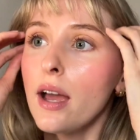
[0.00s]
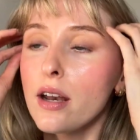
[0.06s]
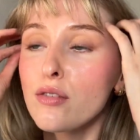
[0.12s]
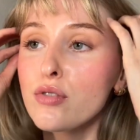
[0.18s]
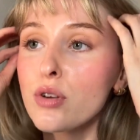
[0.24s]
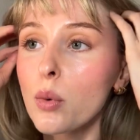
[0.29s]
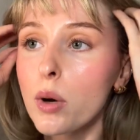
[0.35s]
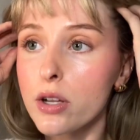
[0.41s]

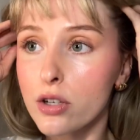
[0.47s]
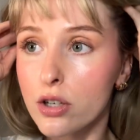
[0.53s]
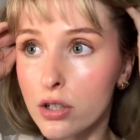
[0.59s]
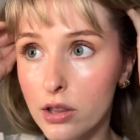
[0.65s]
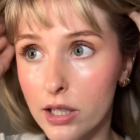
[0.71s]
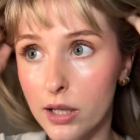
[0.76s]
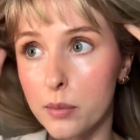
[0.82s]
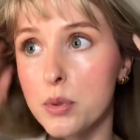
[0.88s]
If you want
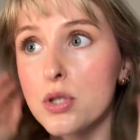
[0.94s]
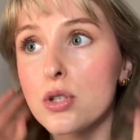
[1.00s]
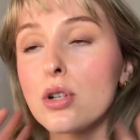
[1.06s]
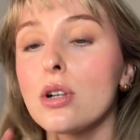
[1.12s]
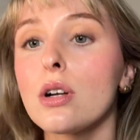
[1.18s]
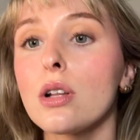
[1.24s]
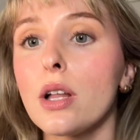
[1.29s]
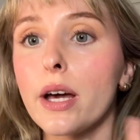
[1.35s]
your lips
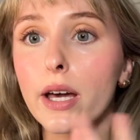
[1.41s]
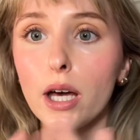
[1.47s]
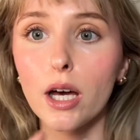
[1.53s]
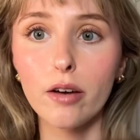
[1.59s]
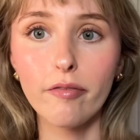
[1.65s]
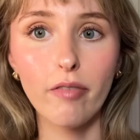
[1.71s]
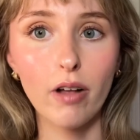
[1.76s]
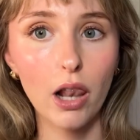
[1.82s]
to look
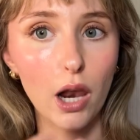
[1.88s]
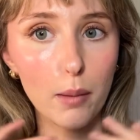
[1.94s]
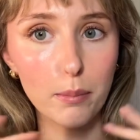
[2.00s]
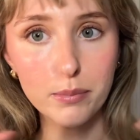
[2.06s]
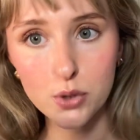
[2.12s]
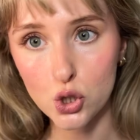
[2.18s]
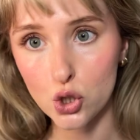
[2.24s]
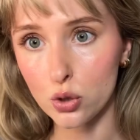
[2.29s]
like
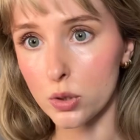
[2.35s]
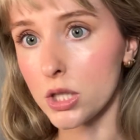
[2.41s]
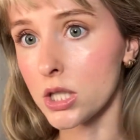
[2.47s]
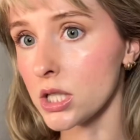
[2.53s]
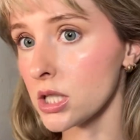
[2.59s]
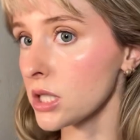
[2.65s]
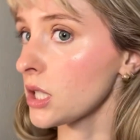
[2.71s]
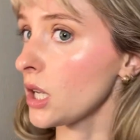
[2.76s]

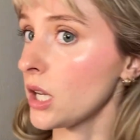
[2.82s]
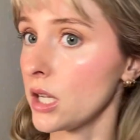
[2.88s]
voluptuous